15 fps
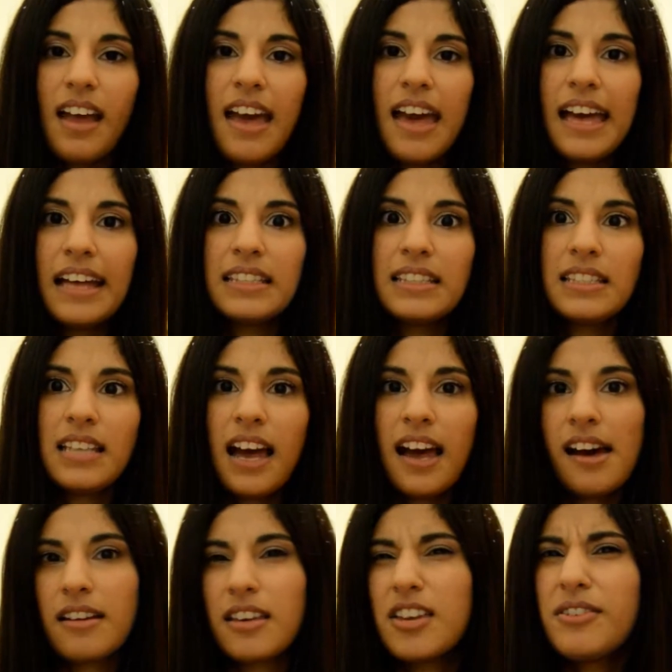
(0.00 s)
And
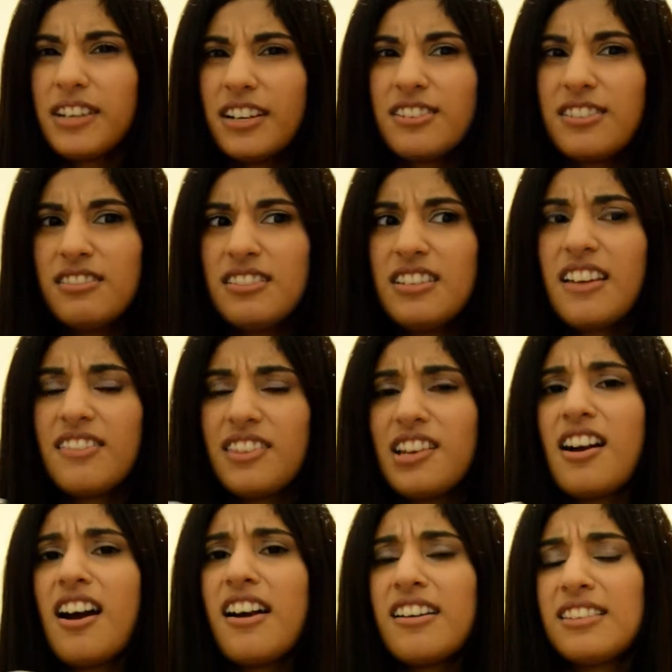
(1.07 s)
here in Argentina,
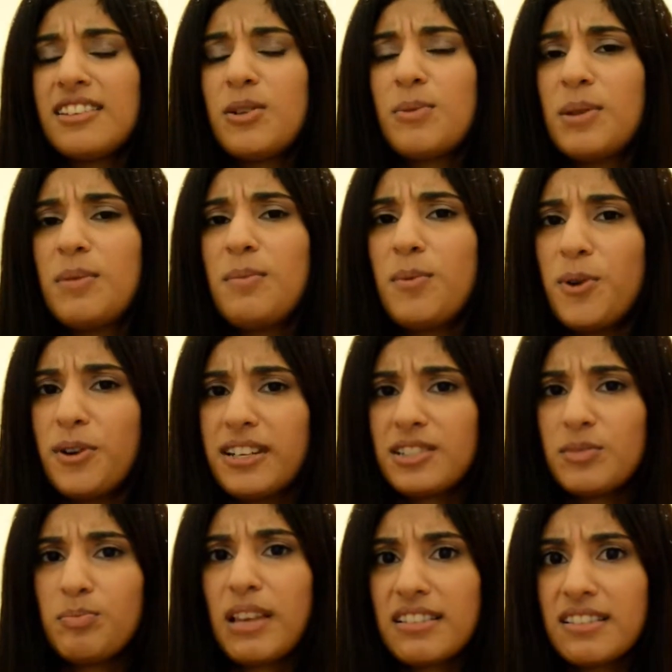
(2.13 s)
they are a little bit more
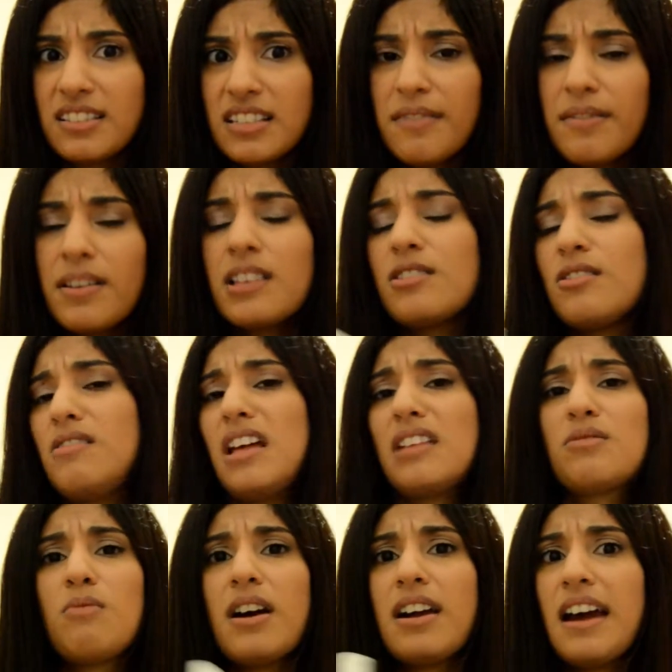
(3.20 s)
expensive, so
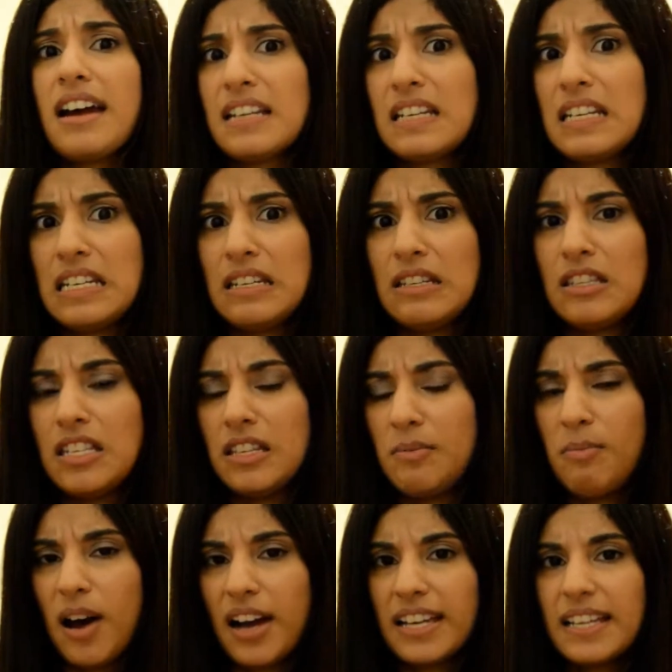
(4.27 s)
that's why I
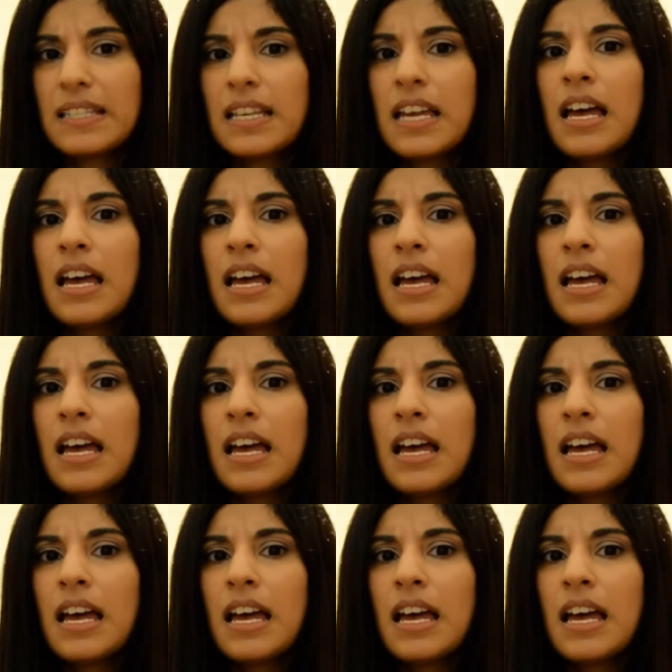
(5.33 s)
didn't buy it.